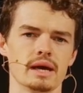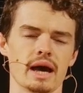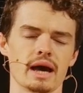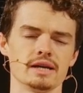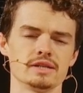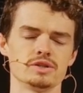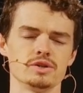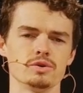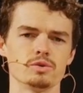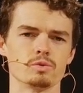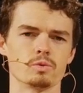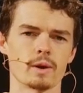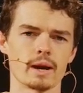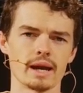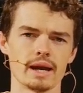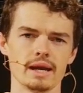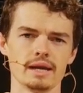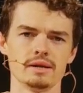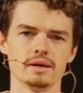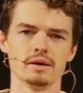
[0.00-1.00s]
as you
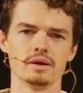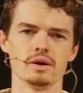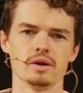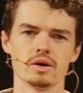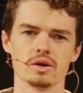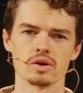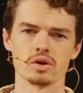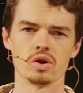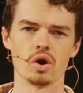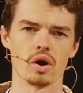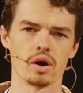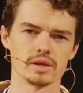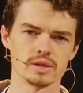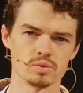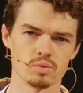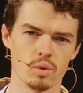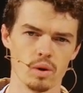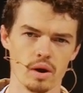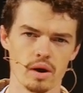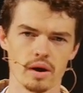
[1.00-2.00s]
read
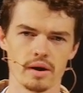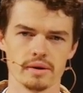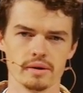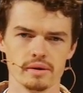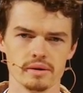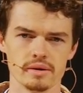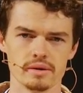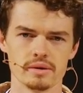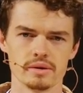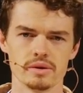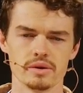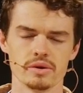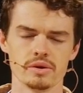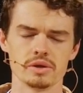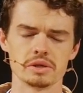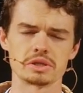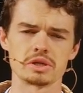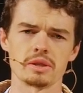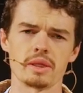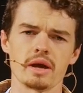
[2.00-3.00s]
God's word
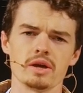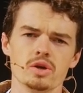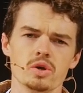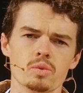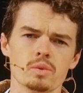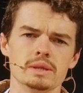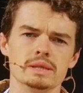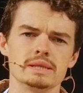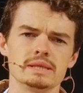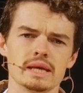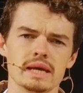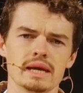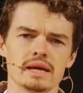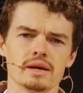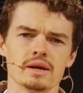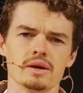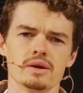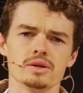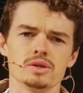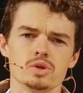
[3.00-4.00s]
so that you would
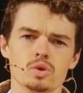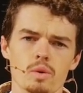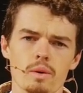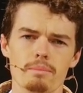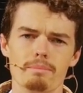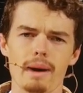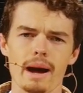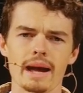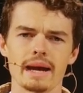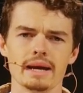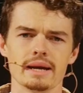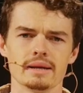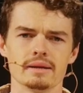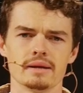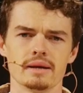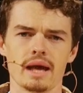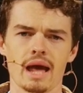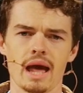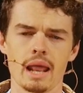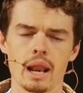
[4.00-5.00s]
seek to obey it
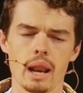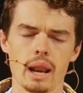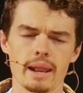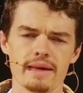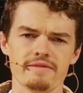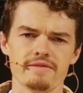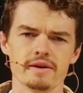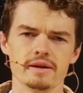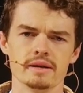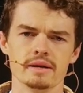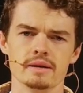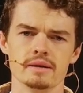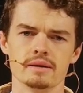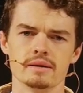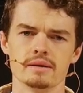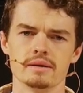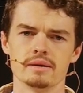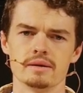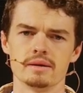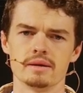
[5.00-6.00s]
and live it
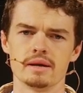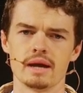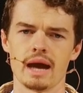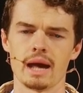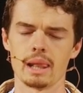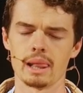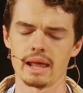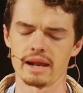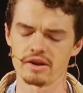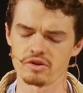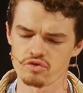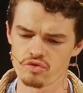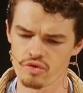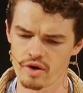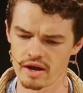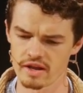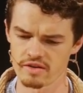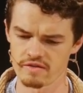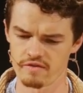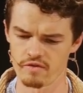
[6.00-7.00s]
and let it
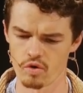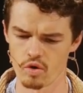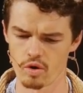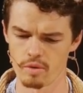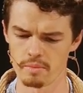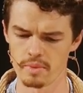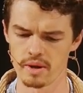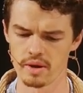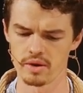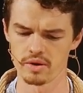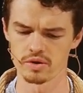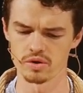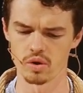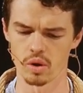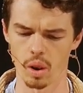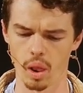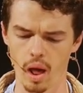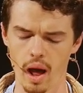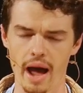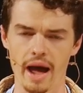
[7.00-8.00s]
transform
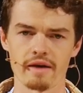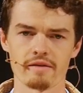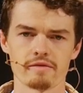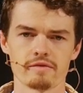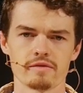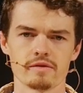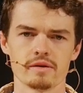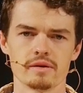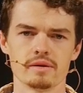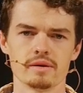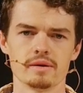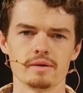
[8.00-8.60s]
your life.